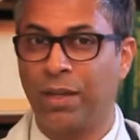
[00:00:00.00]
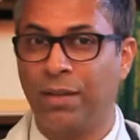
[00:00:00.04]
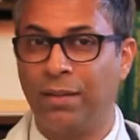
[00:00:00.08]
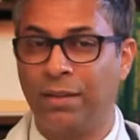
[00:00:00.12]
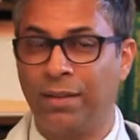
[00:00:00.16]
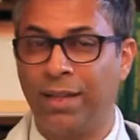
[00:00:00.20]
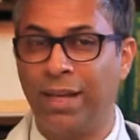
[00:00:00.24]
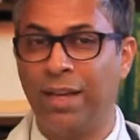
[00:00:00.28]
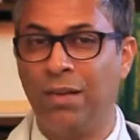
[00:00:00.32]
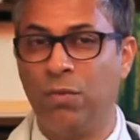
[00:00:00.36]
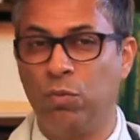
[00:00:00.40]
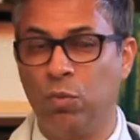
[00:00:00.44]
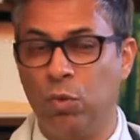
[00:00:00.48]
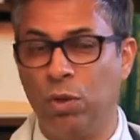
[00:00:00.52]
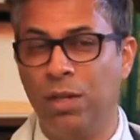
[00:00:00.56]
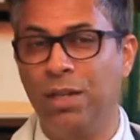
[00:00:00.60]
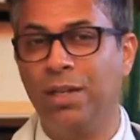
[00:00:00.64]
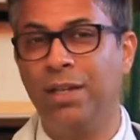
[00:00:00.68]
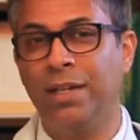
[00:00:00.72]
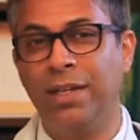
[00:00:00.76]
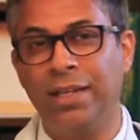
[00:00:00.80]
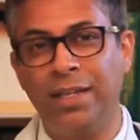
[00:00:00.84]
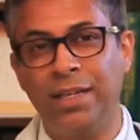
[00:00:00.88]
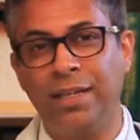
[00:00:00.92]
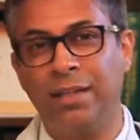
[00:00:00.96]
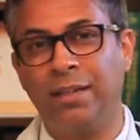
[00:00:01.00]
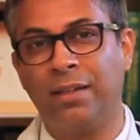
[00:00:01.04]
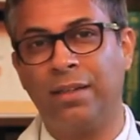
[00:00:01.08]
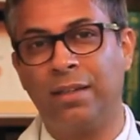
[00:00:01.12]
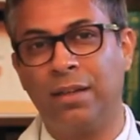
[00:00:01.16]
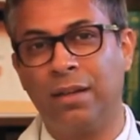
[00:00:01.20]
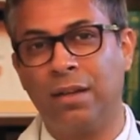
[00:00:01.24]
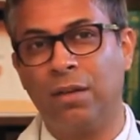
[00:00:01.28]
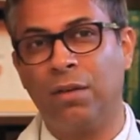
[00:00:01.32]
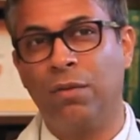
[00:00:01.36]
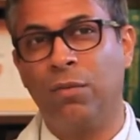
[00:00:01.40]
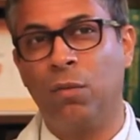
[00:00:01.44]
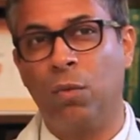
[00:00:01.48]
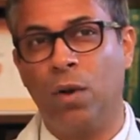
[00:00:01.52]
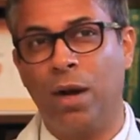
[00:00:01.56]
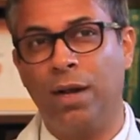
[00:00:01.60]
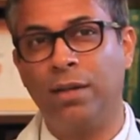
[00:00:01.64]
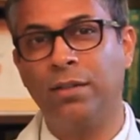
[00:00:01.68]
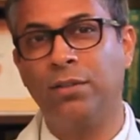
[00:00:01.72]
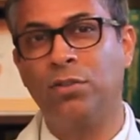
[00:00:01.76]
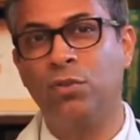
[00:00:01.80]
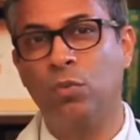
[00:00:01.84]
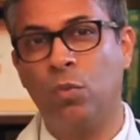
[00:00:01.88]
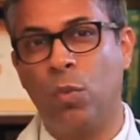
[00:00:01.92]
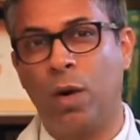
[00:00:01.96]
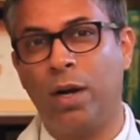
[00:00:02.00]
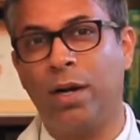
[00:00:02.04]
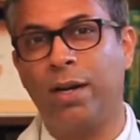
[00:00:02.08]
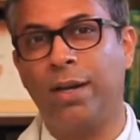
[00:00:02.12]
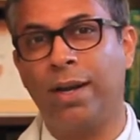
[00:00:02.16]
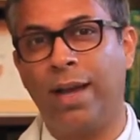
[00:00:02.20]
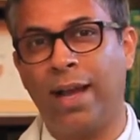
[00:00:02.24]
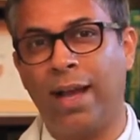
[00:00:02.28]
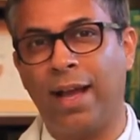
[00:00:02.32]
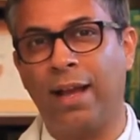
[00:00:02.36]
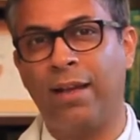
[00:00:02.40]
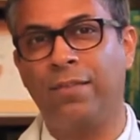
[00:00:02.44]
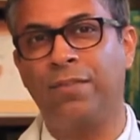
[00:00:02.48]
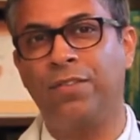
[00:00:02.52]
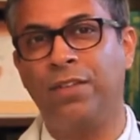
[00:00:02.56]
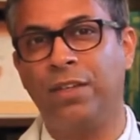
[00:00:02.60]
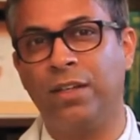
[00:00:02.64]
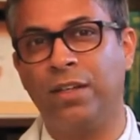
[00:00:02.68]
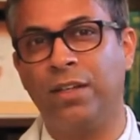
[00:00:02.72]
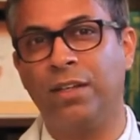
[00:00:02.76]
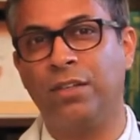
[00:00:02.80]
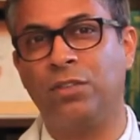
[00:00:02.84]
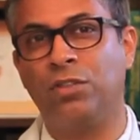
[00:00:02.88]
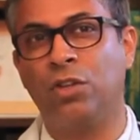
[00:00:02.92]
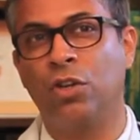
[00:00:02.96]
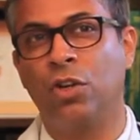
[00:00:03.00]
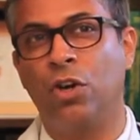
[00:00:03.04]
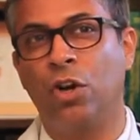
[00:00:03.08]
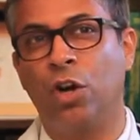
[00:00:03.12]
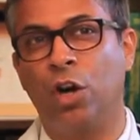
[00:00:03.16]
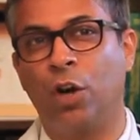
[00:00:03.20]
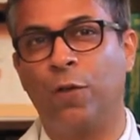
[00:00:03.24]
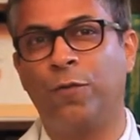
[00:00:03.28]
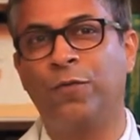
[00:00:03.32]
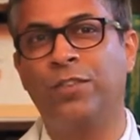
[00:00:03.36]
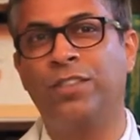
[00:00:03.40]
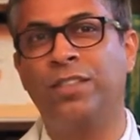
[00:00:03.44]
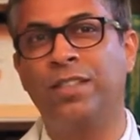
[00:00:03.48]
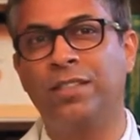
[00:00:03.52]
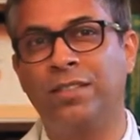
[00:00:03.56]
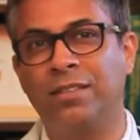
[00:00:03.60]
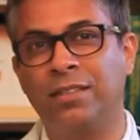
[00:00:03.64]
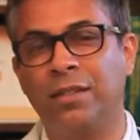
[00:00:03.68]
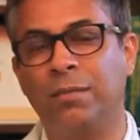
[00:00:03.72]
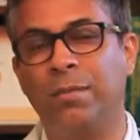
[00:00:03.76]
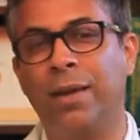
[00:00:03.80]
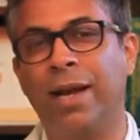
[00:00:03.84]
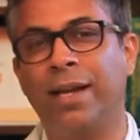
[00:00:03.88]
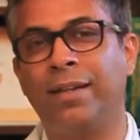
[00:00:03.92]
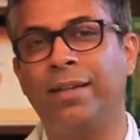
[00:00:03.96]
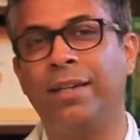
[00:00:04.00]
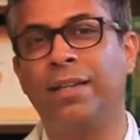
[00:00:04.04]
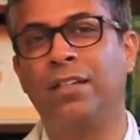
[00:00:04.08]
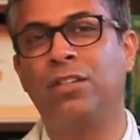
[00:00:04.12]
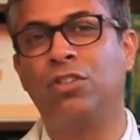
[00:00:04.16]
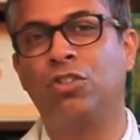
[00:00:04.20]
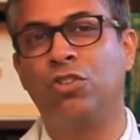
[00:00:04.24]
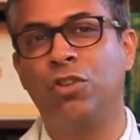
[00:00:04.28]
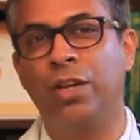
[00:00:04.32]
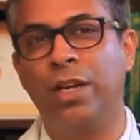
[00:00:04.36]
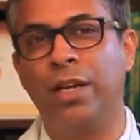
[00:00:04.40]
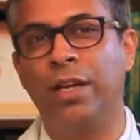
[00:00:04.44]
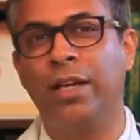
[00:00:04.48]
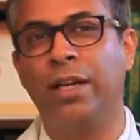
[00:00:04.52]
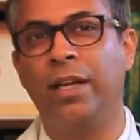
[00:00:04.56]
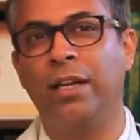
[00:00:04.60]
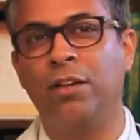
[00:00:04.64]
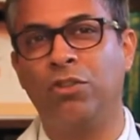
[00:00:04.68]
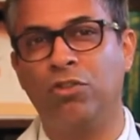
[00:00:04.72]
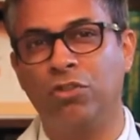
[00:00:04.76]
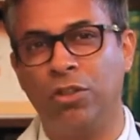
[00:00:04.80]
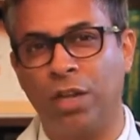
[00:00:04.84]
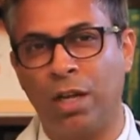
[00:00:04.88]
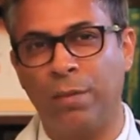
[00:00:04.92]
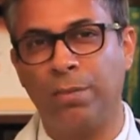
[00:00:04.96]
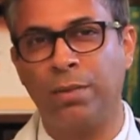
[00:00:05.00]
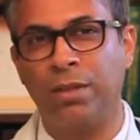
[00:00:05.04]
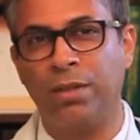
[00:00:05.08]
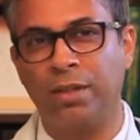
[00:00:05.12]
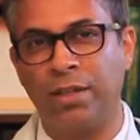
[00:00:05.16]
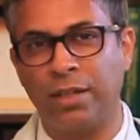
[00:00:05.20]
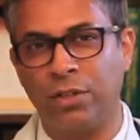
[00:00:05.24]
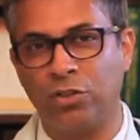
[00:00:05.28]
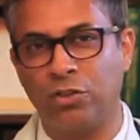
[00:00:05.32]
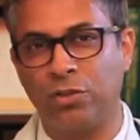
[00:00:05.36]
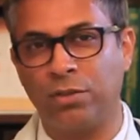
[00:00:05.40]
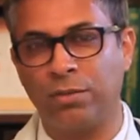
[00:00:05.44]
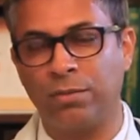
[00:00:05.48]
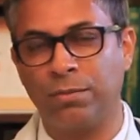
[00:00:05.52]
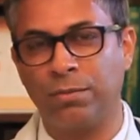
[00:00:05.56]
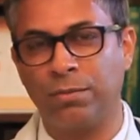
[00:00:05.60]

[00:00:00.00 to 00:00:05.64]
they will need 1 to 1.5 years of systematic training and rehabilitation.